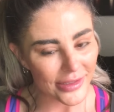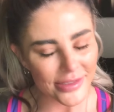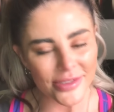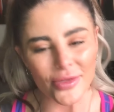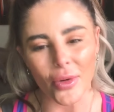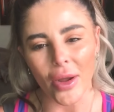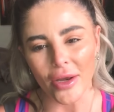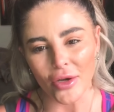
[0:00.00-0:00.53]

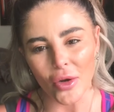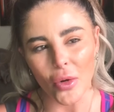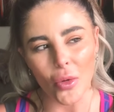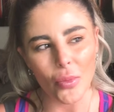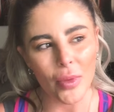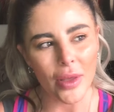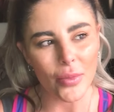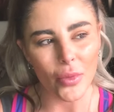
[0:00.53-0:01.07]
So I know
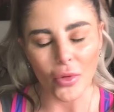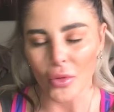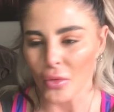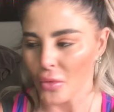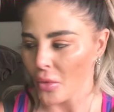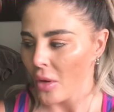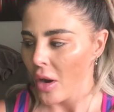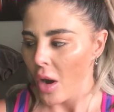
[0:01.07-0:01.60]
people
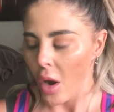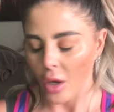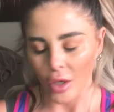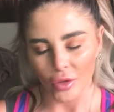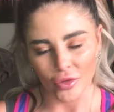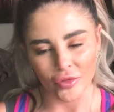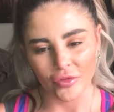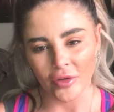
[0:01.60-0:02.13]
who are
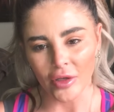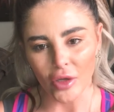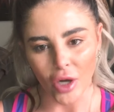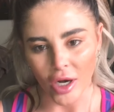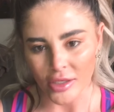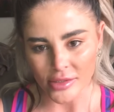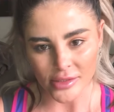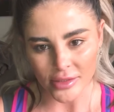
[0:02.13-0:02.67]
on their feet
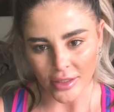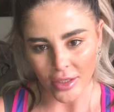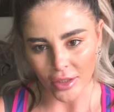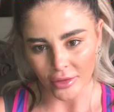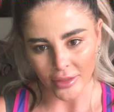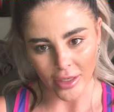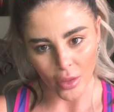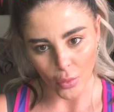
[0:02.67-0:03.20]
constantly all
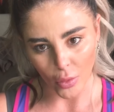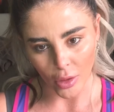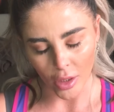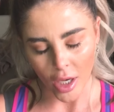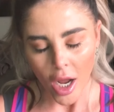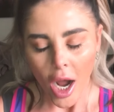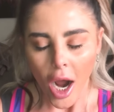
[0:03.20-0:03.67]
day at work.